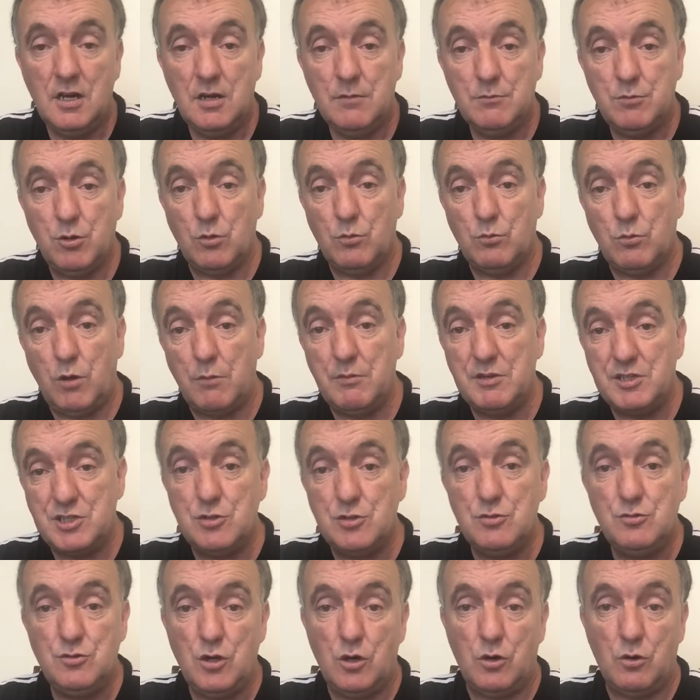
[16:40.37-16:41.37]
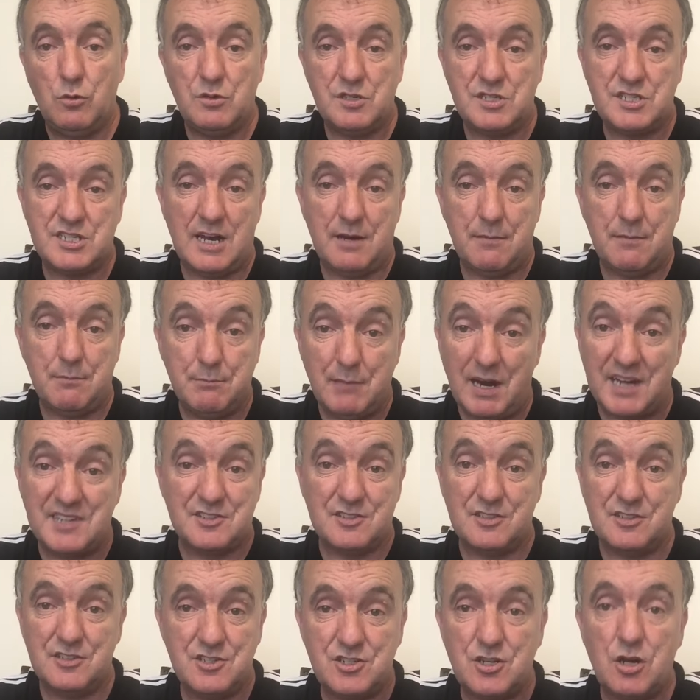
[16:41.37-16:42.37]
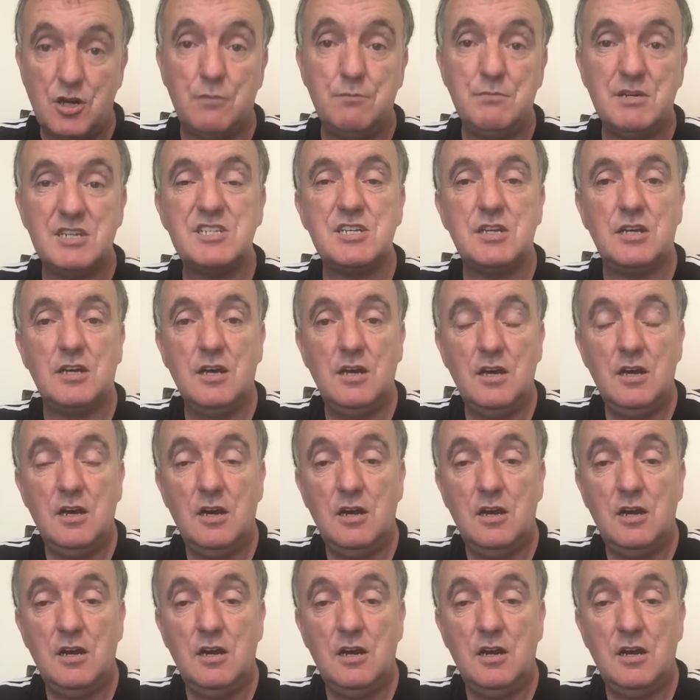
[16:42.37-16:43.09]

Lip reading: But what we do know is that Madeleine's gone missing.